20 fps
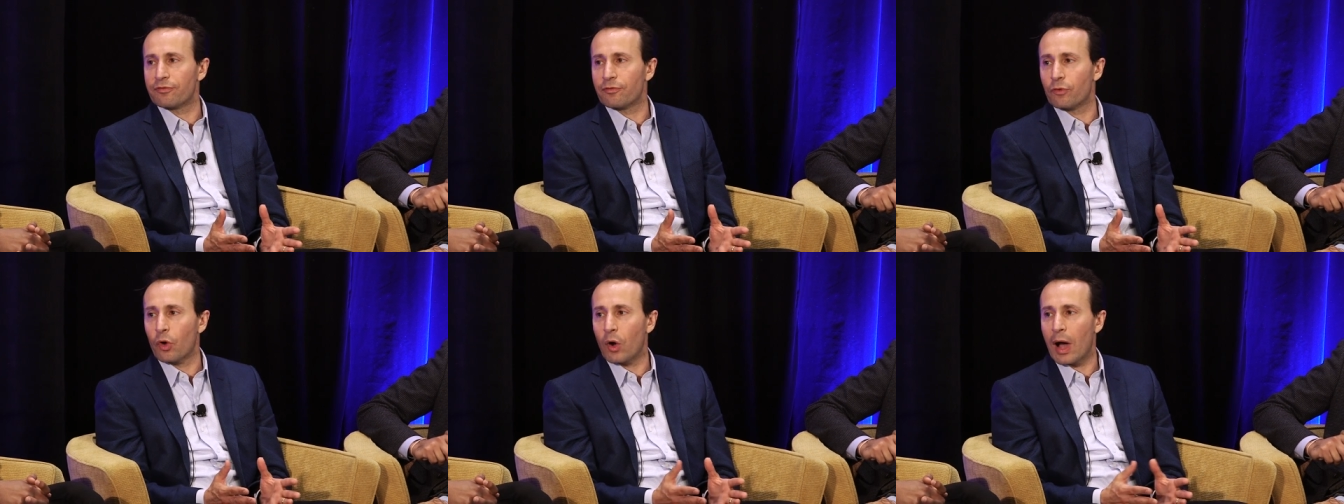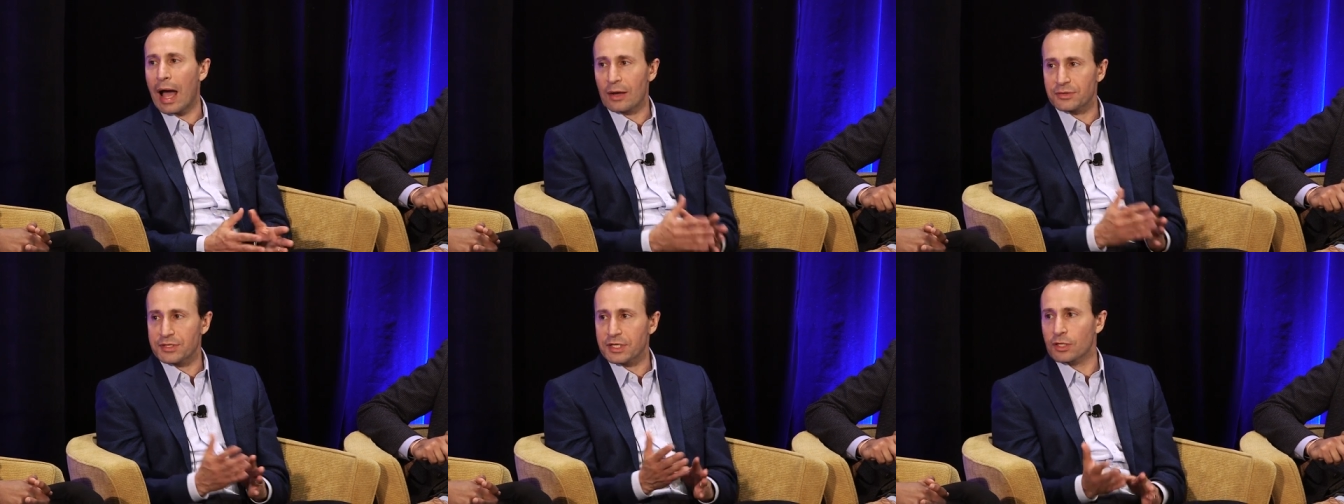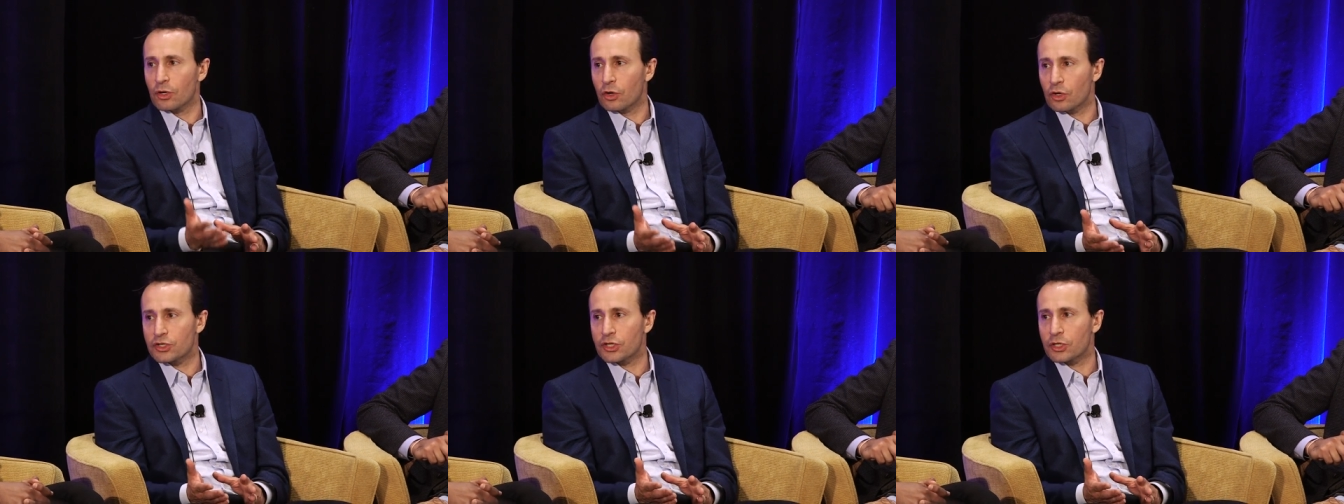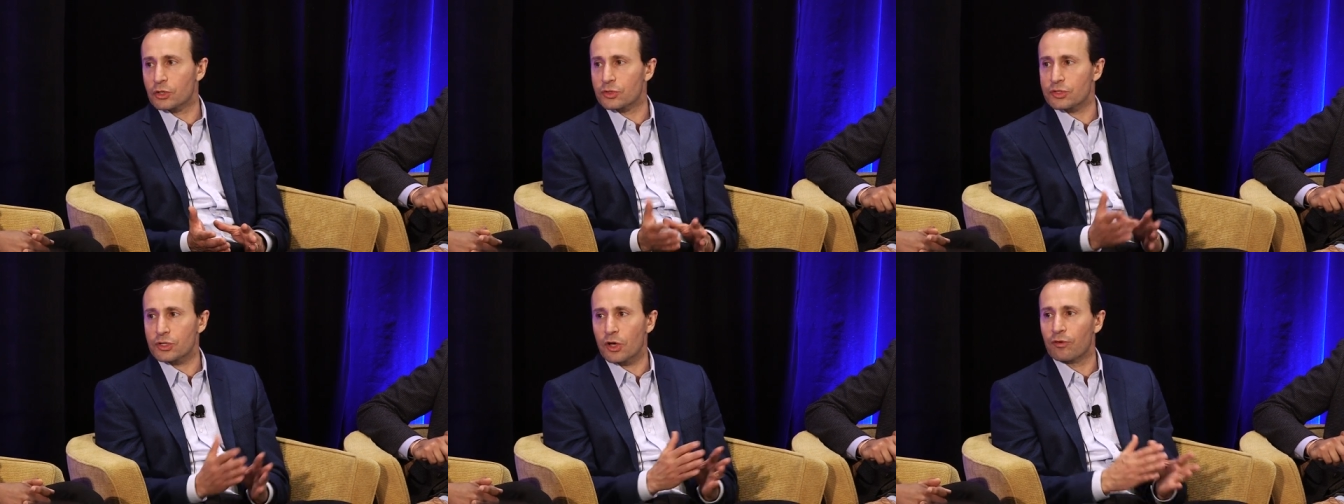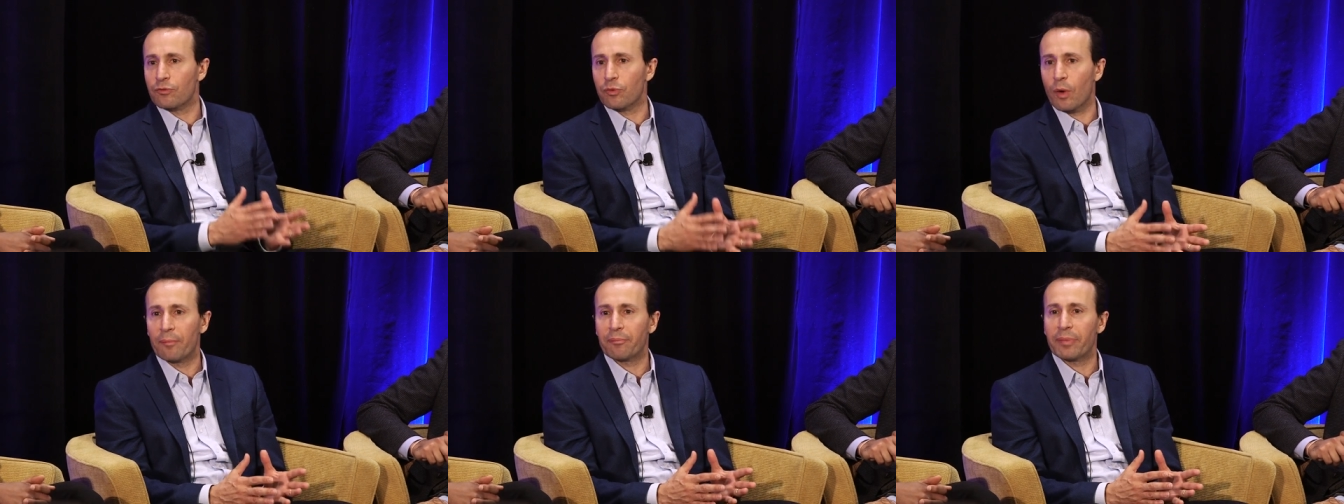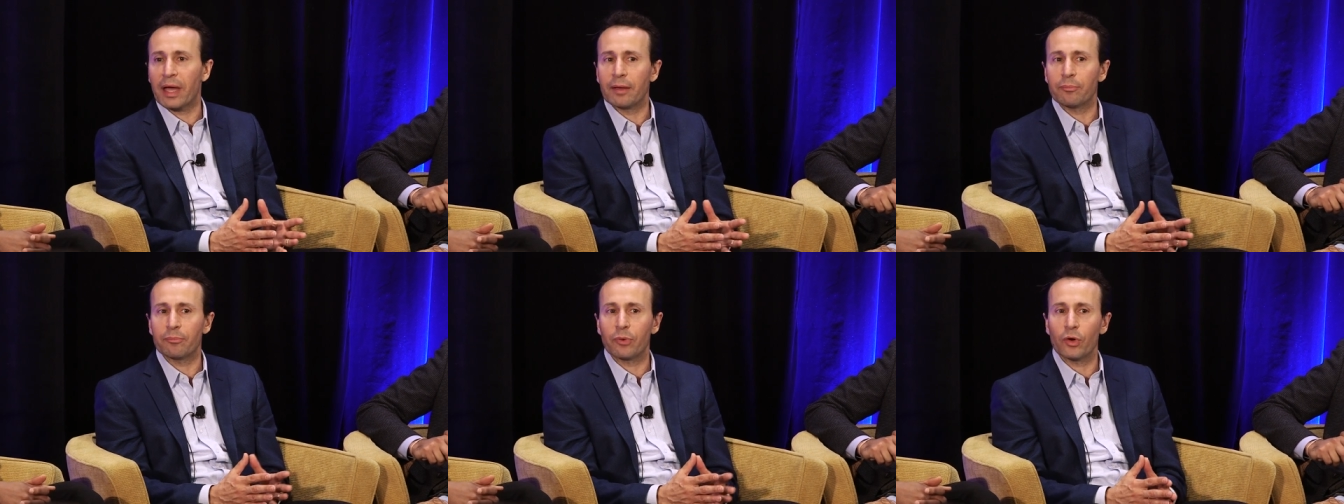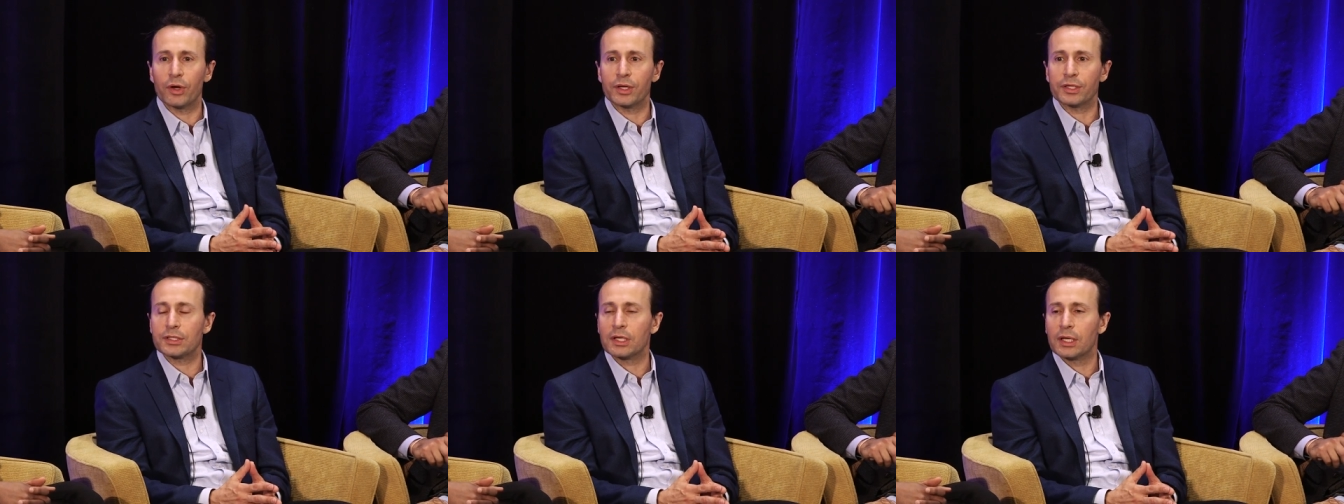for how technology could solve one pain
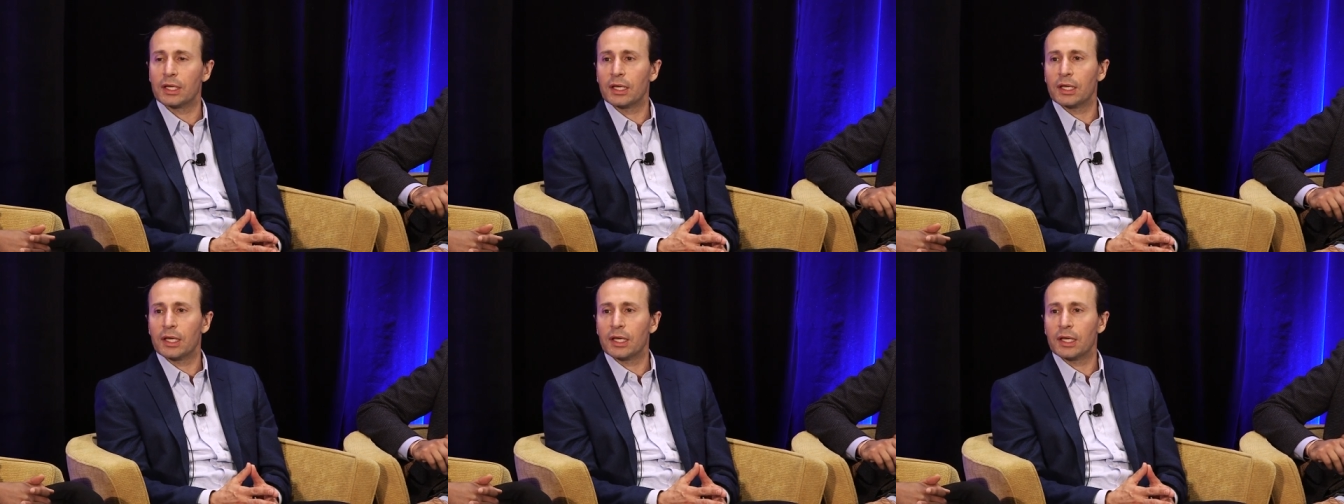point.